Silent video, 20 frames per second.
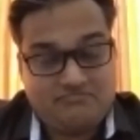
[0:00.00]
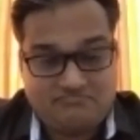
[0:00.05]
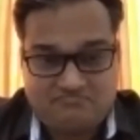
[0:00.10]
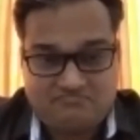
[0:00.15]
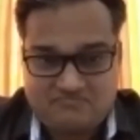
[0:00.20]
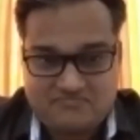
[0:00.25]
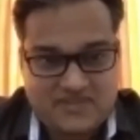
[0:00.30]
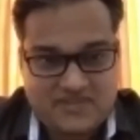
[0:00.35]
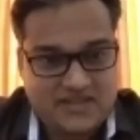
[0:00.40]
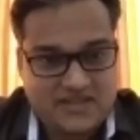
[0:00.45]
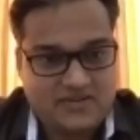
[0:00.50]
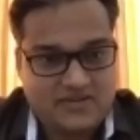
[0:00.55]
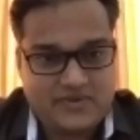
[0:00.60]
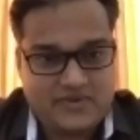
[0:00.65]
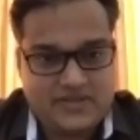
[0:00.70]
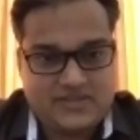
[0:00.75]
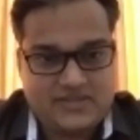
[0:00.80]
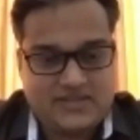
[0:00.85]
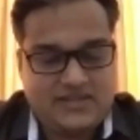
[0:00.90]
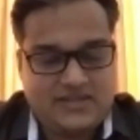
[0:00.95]

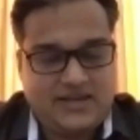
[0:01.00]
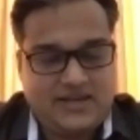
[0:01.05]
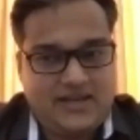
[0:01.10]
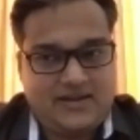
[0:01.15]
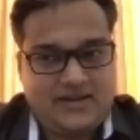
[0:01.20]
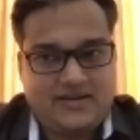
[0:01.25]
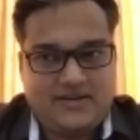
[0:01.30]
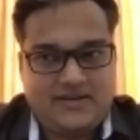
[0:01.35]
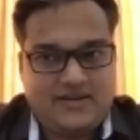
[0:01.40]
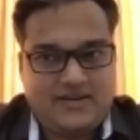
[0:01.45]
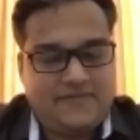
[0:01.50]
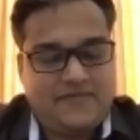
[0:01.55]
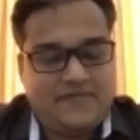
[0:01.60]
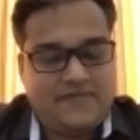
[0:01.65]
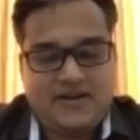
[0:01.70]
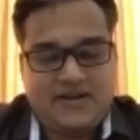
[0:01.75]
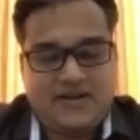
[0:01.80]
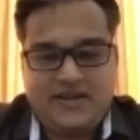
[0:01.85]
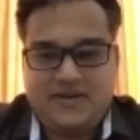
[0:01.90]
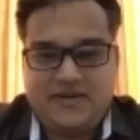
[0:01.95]
increasing, and
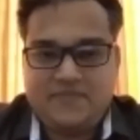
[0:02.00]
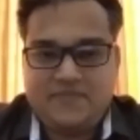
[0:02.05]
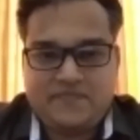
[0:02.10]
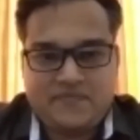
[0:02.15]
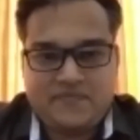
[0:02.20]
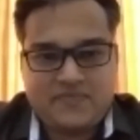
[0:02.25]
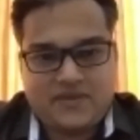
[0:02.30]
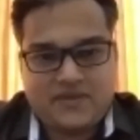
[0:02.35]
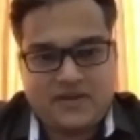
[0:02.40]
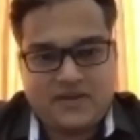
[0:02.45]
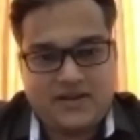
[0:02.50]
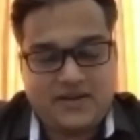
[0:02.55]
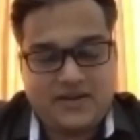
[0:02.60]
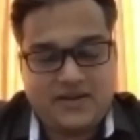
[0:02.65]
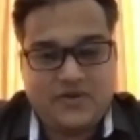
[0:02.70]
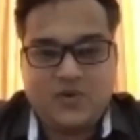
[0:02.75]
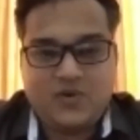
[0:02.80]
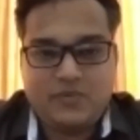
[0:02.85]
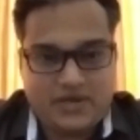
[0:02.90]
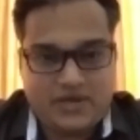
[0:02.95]
definitely you
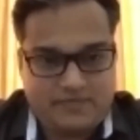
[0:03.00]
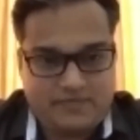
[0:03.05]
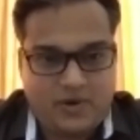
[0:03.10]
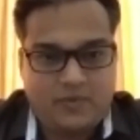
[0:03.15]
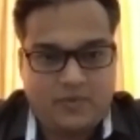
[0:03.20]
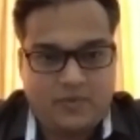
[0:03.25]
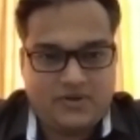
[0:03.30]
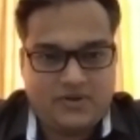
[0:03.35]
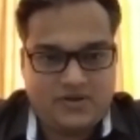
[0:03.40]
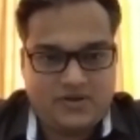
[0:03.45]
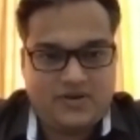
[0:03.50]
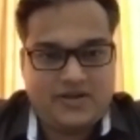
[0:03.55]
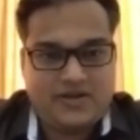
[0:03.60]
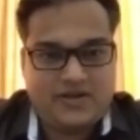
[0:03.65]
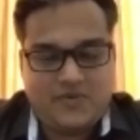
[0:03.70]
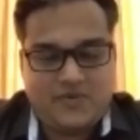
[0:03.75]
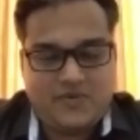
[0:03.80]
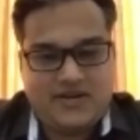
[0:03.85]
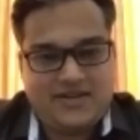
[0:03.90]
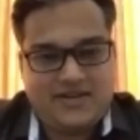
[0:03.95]
will be a popular lawyer
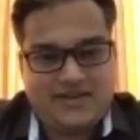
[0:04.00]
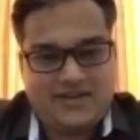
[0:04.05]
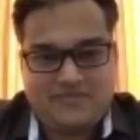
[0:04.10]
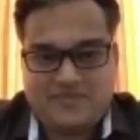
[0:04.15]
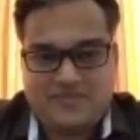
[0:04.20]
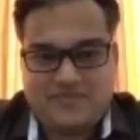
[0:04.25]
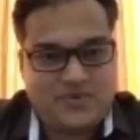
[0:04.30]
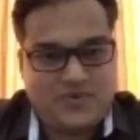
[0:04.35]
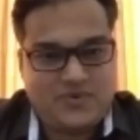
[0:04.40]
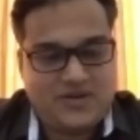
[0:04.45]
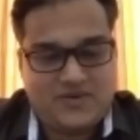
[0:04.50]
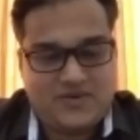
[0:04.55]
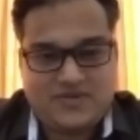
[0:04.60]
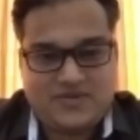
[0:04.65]
one day, no doubt.